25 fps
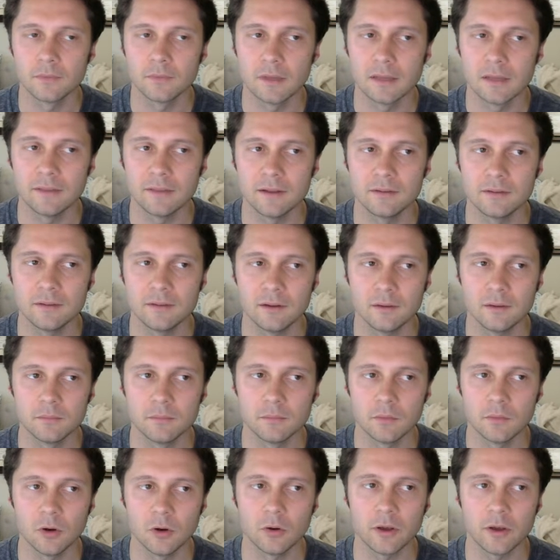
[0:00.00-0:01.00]
that's it.
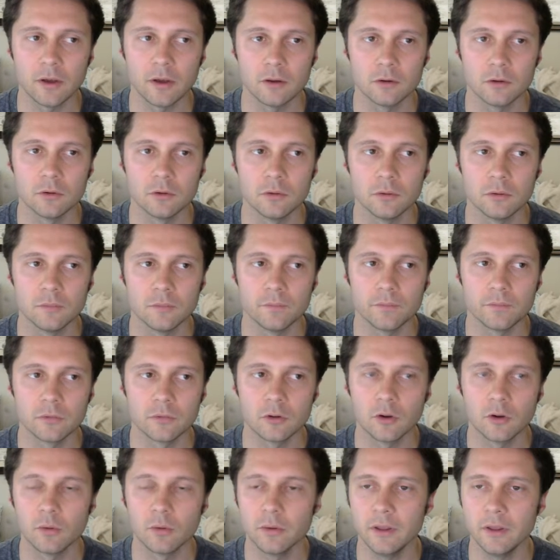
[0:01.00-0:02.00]
Okay, cool.
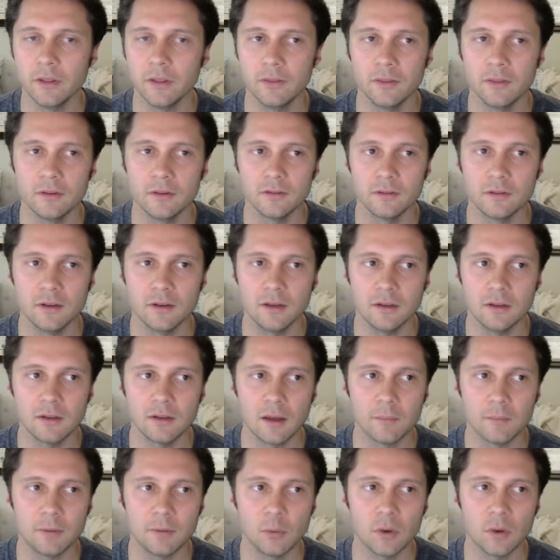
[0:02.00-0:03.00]
So in this
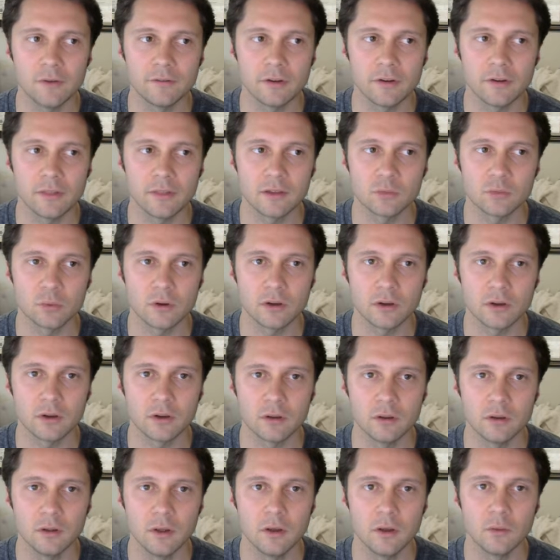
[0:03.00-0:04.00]
init.py file, that's where
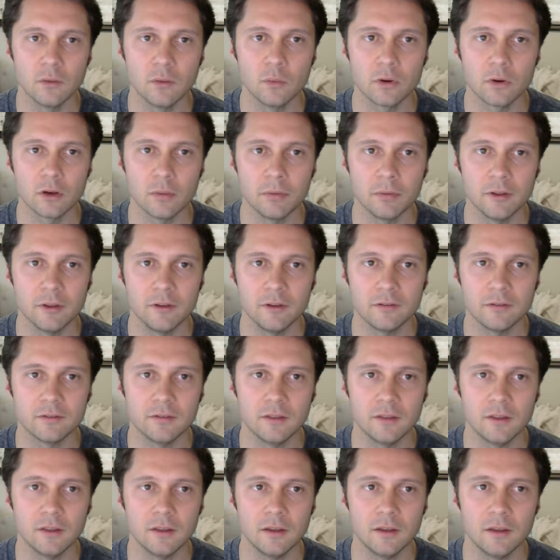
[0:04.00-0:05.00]
we're gonna
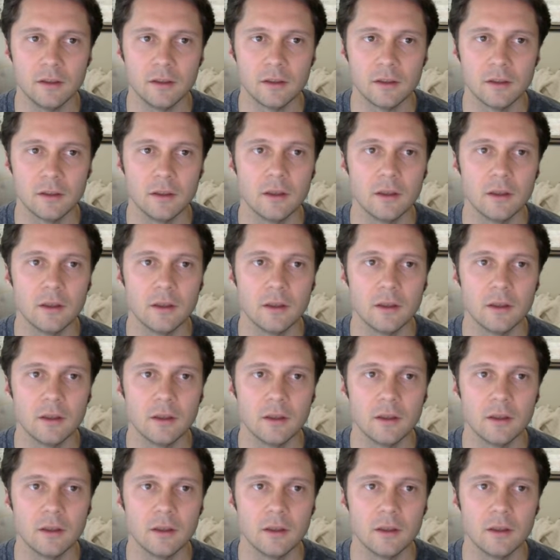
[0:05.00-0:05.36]
place the